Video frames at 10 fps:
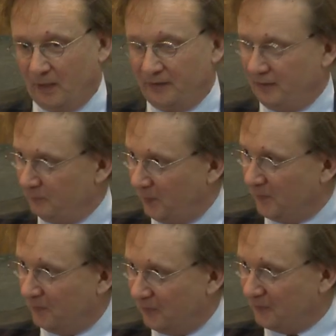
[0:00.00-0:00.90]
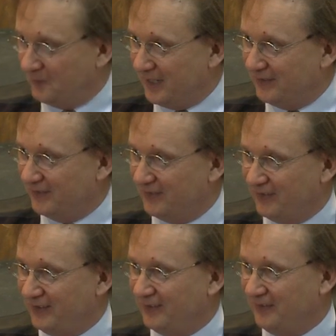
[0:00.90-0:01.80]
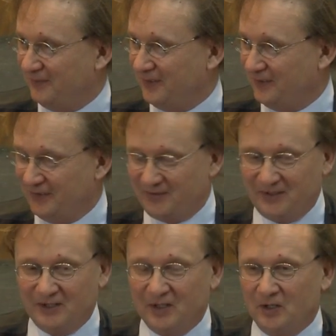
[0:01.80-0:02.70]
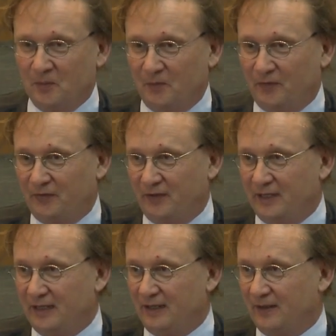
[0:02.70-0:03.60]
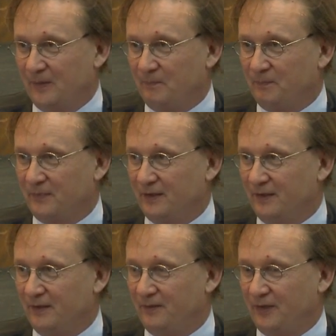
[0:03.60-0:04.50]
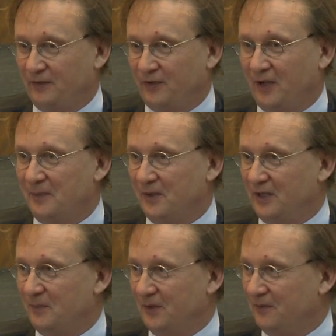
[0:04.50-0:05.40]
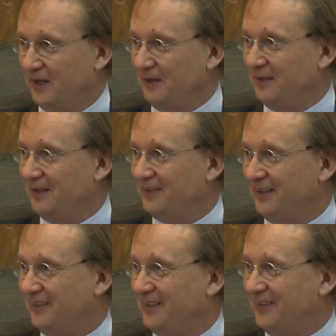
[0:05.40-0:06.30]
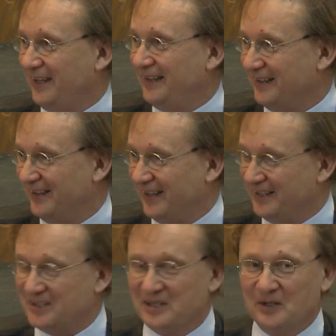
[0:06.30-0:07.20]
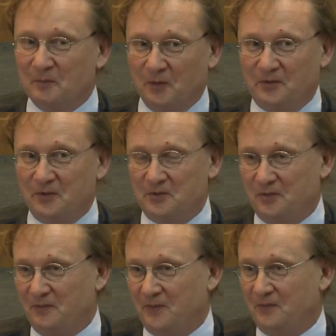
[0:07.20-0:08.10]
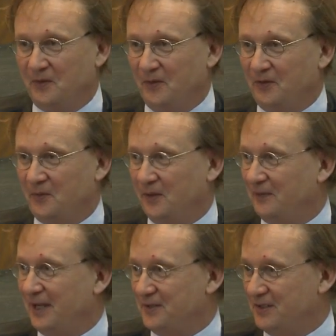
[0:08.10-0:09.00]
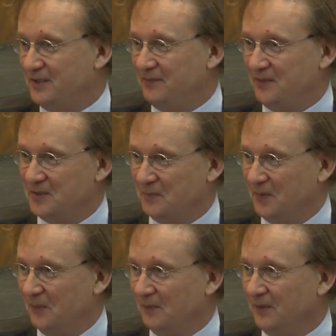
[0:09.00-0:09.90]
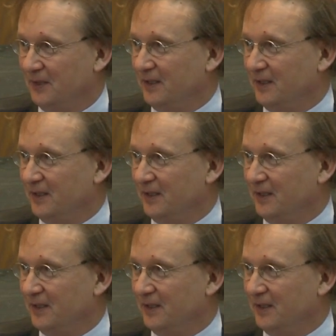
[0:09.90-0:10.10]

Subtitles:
I don't think probably wasn't made in the 16th, 17th century was the time argument, right? The standard line is, what do you do if you've got 12 hours to defuse a bomb